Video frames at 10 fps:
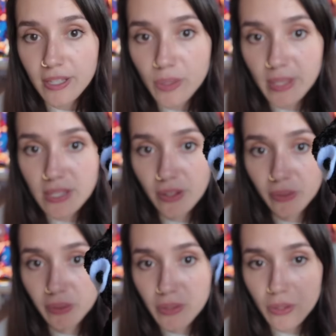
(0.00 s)
Sweet
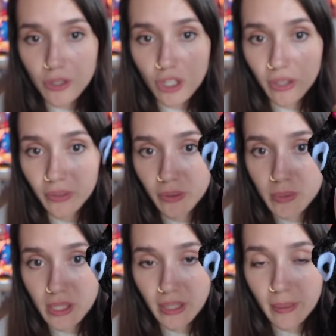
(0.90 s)
Snuggles or Chenille
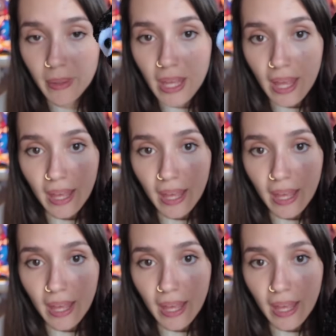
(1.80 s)
Home Slim.